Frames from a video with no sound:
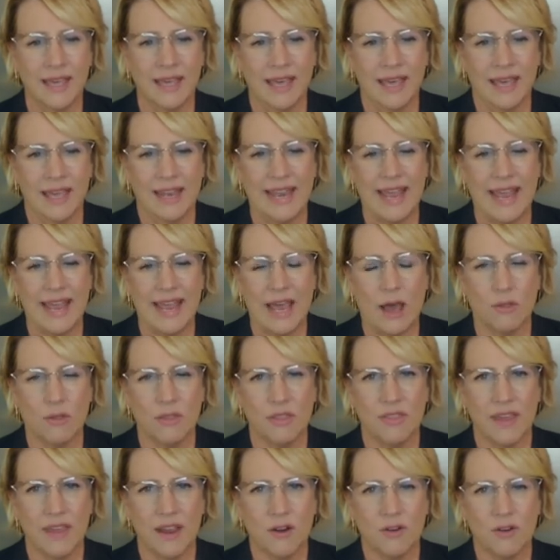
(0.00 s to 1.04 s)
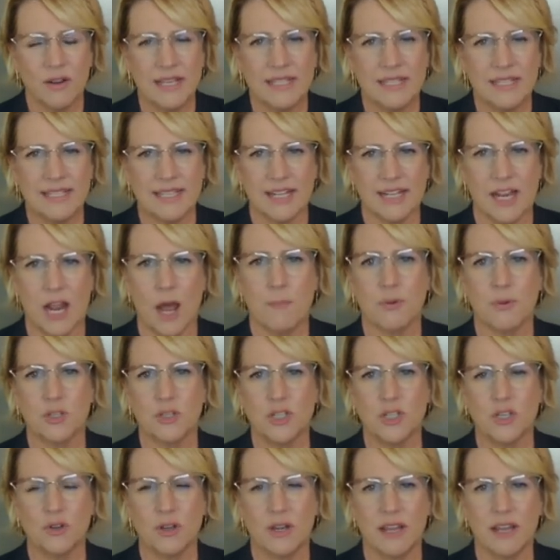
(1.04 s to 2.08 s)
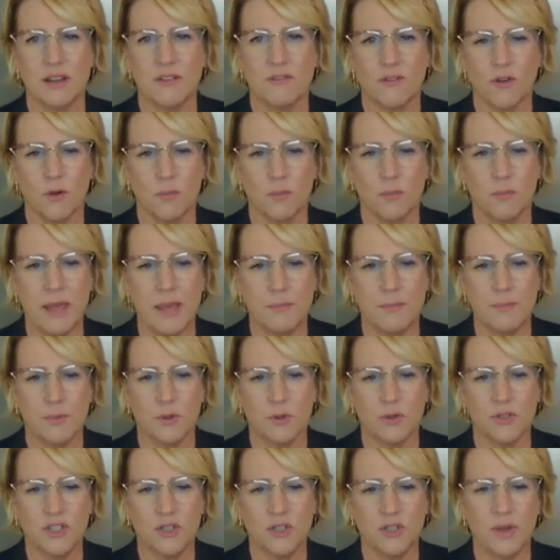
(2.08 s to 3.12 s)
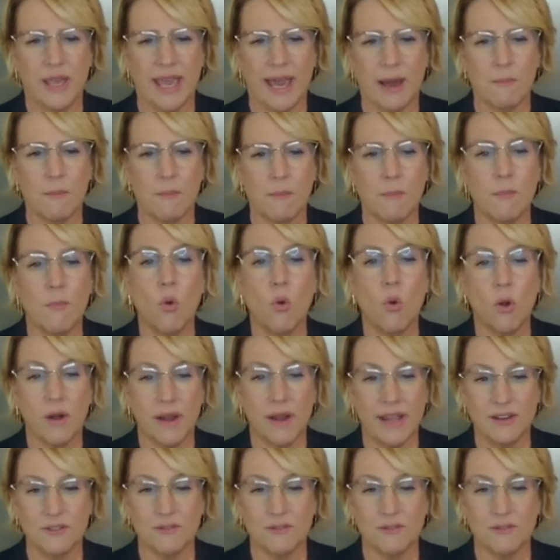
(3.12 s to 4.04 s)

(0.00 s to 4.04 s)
Okay. Now, there is an opportunity for people to get